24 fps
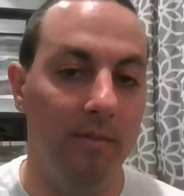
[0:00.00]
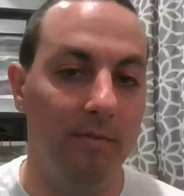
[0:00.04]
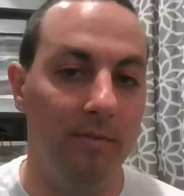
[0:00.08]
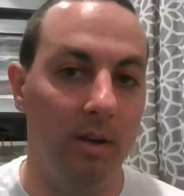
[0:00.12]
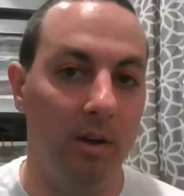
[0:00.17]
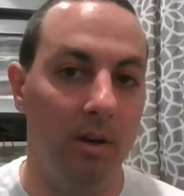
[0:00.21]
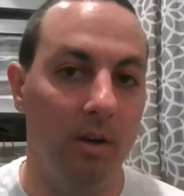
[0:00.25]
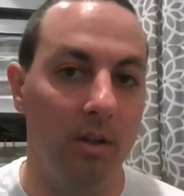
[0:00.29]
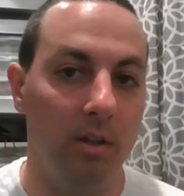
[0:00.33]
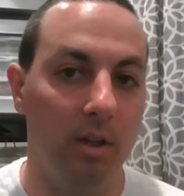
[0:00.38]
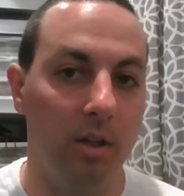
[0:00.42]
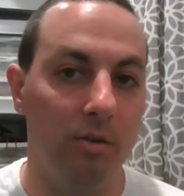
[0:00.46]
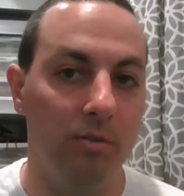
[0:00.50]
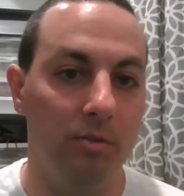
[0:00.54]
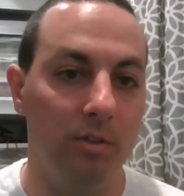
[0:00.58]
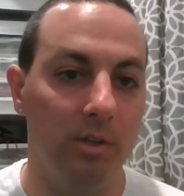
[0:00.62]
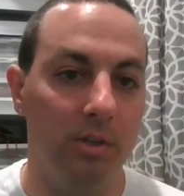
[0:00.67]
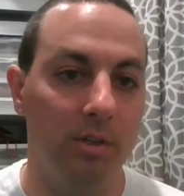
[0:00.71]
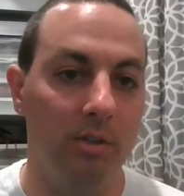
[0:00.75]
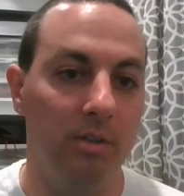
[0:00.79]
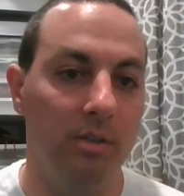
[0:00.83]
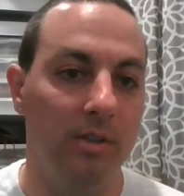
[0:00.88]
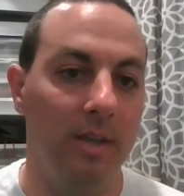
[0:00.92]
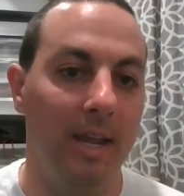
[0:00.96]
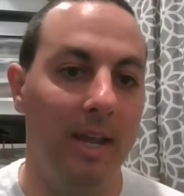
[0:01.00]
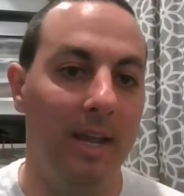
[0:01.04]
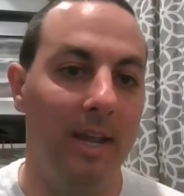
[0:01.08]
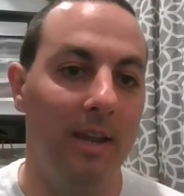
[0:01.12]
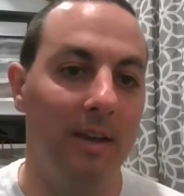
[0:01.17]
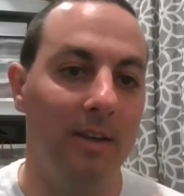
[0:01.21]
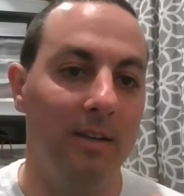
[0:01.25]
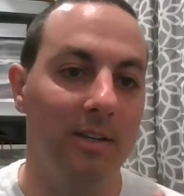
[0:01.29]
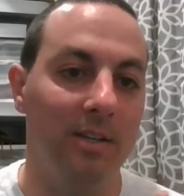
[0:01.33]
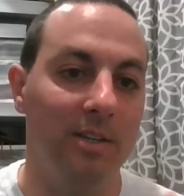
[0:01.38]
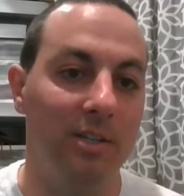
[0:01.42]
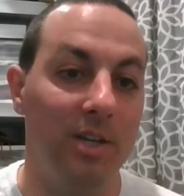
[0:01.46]
of their enclosures
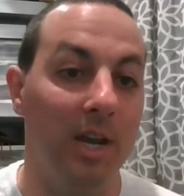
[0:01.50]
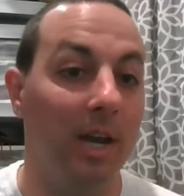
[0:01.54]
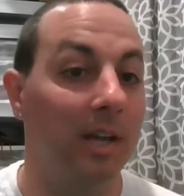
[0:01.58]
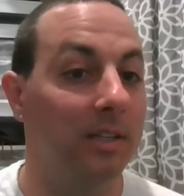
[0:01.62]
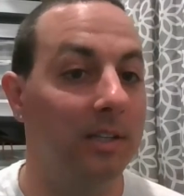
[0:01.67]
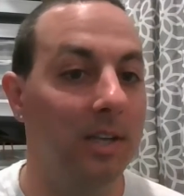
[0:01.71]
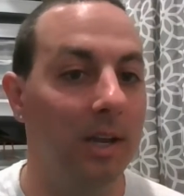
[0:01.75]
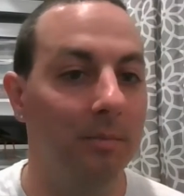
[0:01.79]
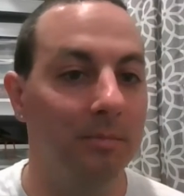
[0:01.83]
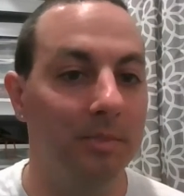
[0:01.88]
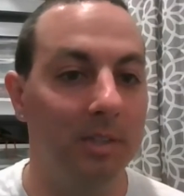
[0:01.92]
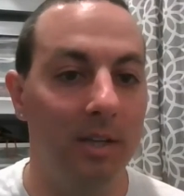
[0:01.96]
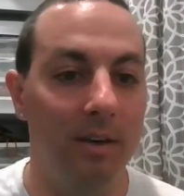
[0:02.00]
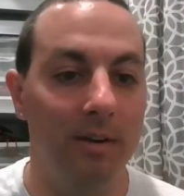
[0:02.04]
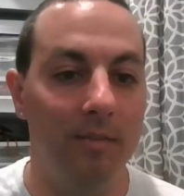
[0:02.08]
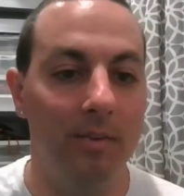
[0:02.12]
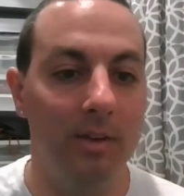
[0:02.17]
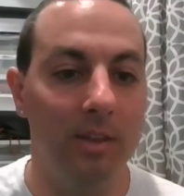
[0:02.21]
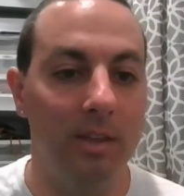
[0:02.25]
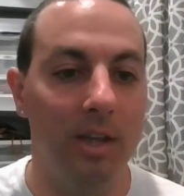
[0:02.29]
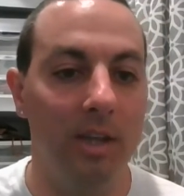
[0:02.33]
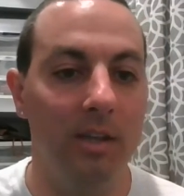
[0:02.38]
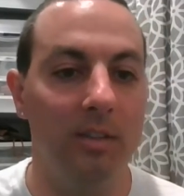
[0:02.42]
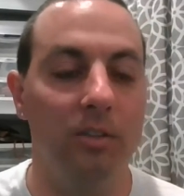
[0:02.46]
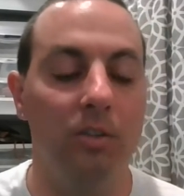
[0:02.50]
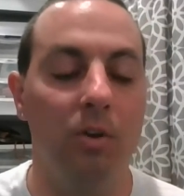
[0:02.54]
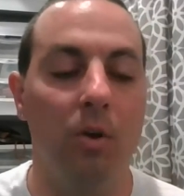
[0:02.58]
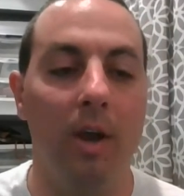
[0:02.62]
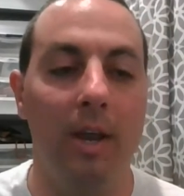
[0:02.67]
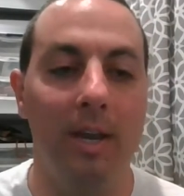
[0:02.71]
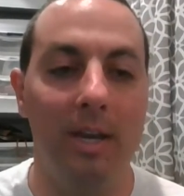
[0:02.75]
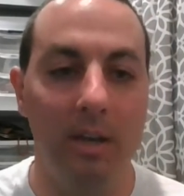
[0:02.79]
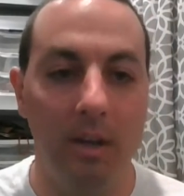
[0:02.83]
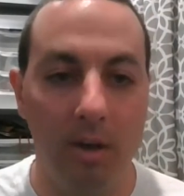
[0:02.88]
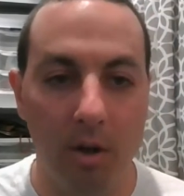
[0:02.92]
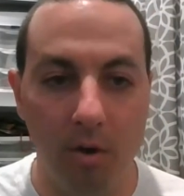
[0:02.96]
and to check temps and everything, so
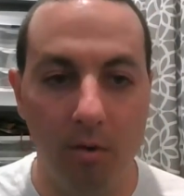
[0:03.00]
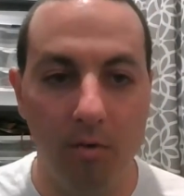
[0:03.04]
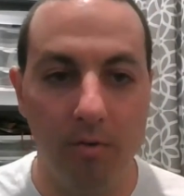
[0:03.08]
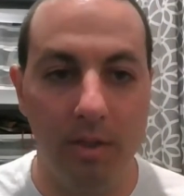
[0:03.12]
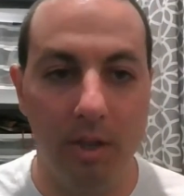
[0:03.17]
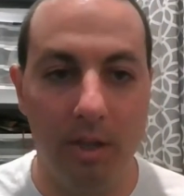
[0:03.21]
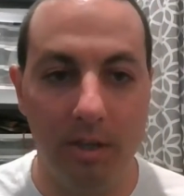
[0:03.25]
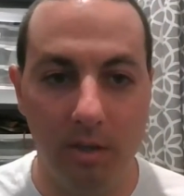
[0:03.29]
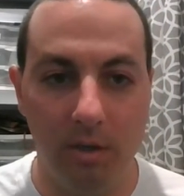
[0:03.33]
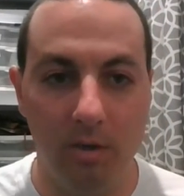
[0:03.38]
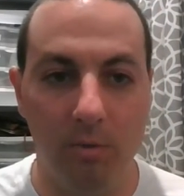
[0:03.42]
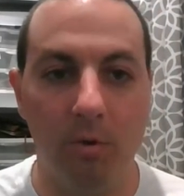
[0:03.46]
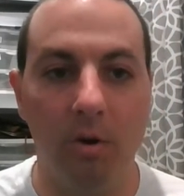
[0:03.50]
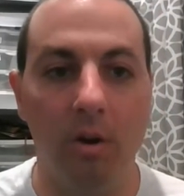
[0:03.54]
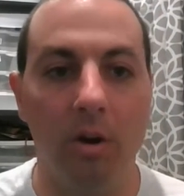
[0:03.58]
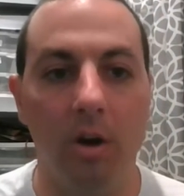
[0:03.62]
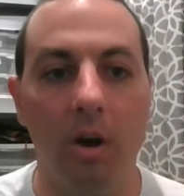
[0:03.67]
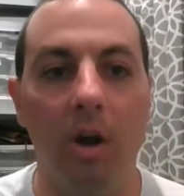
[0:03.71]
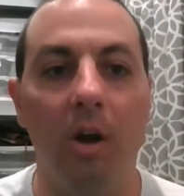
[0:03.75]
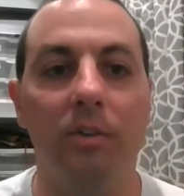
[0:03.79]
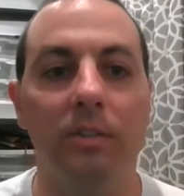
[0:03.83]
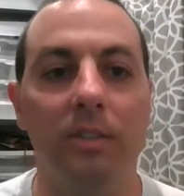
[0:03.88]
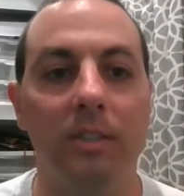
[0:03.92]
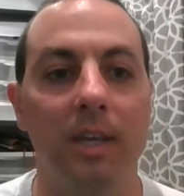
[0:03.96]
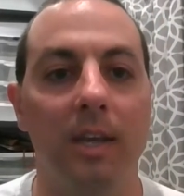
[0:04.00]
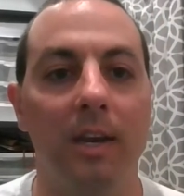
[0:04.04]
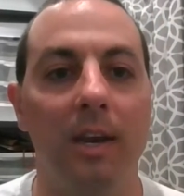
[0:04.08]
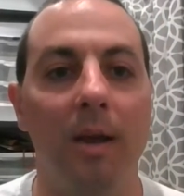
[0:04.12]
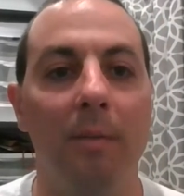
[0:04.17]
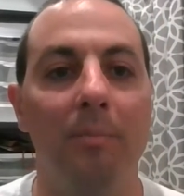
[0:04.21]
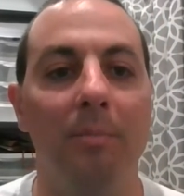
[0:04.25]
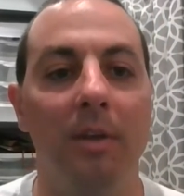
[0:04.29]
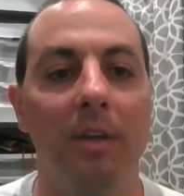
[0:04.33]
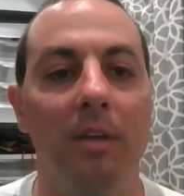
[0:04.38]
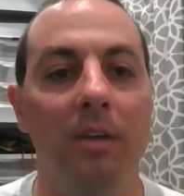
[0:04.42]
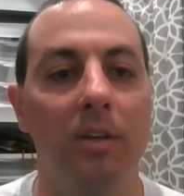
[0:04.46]
I know that you are all set
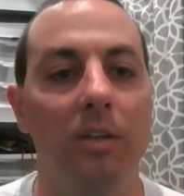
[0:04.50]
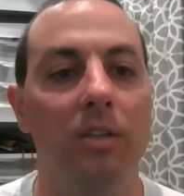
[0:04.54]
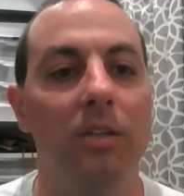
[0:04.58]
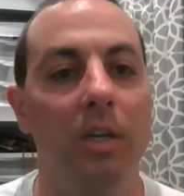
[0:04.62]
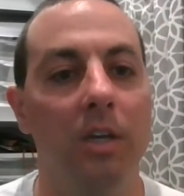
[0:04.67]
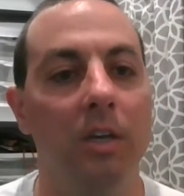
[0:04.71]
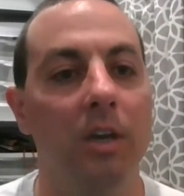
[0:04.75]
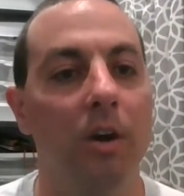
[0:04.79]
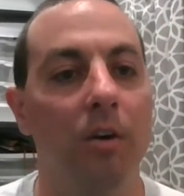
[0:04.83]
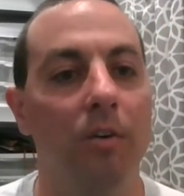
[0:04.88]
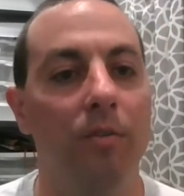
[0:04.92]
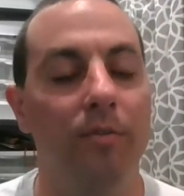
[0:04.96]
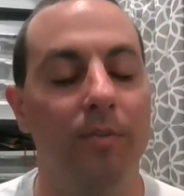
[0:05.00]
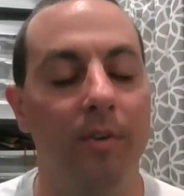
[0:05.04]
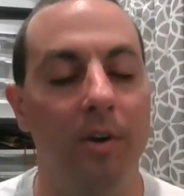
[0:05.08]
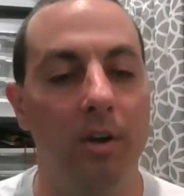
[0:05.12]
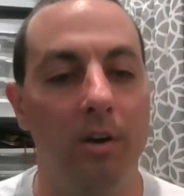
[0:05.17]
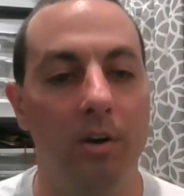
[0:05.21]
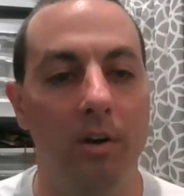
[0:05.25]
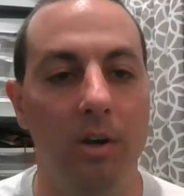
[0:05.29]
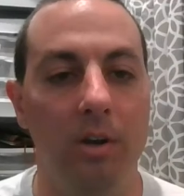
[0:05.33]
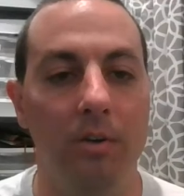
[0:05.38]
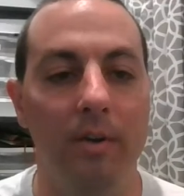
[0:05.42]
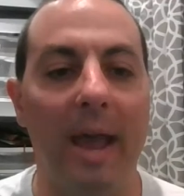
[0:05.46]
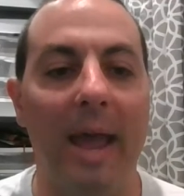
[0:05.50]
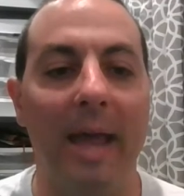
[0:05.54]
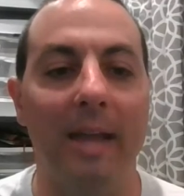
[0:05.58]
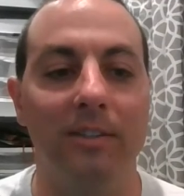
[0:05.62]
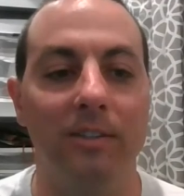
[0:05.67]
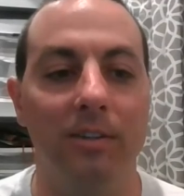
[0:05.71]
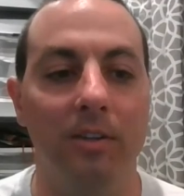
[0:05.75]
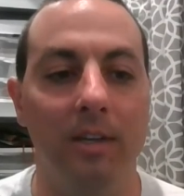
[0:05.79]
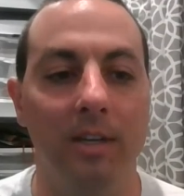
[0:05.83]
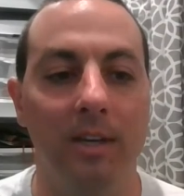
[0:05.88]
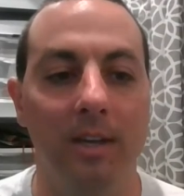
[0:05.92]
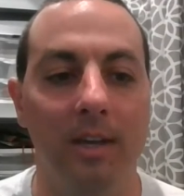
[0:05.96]
up and good to go for your new
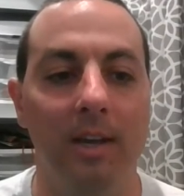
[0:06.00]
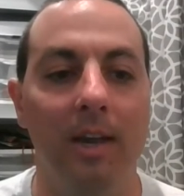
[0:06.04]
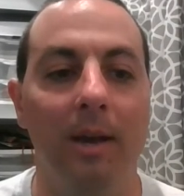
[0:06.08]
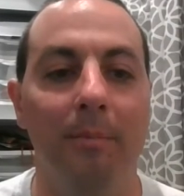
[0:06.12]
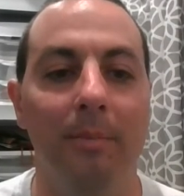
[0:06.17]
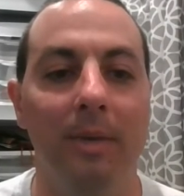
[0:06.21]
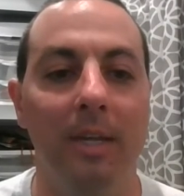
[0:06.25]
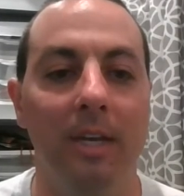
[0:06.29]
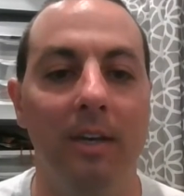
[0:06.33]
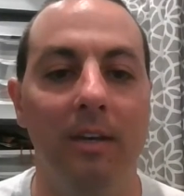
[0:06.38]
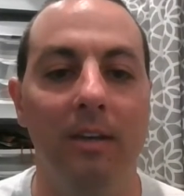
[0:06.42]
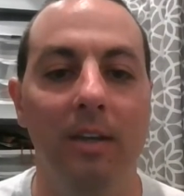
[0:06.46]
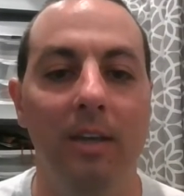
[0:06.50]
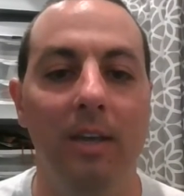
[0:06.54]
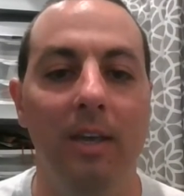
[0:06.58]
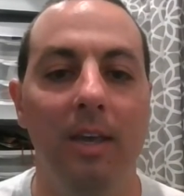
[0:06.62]
hatchling to come in,